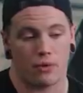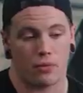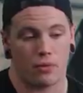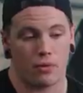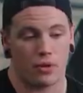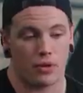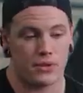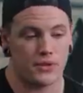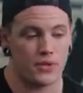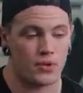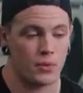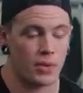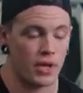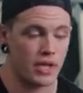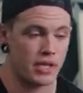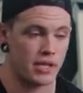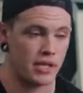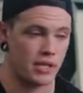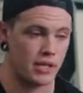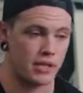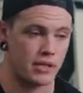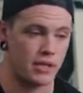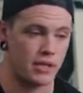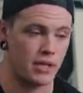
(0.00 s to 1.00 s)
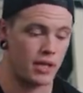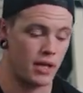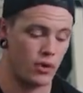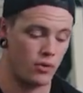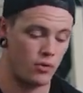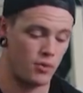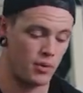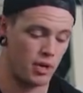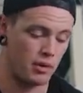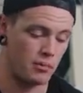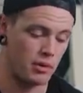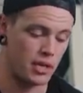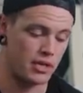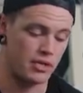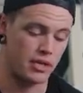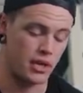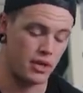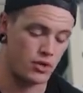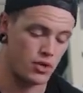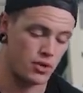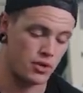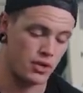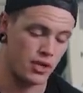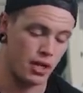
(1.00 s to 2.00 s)
for Worlds 2016, I would break my
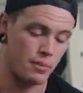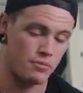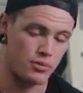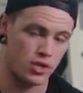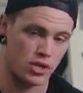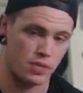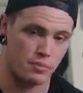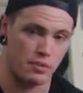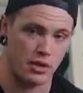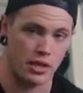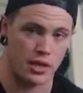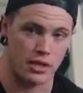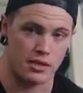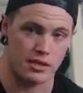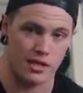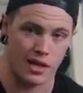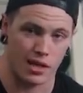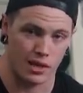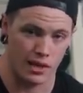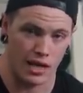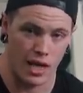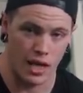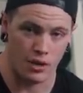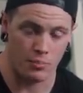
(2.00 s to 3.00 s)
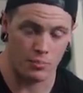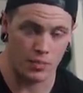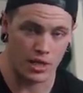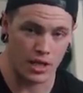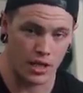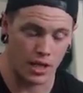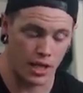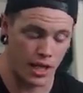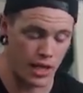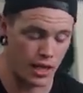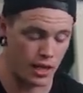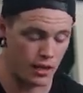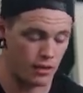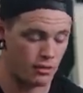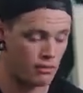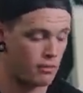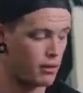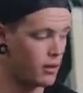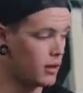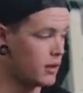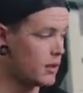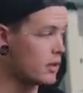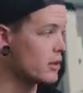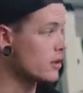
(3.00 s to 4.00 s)
sessions up just because that allowed me to get in,
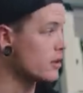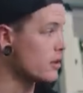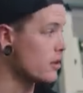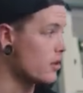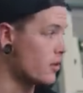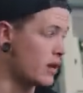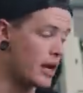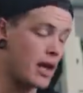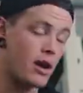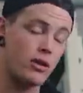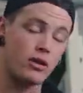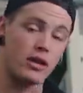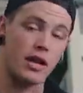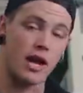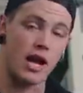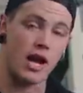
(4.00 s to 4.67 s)
you know, an hour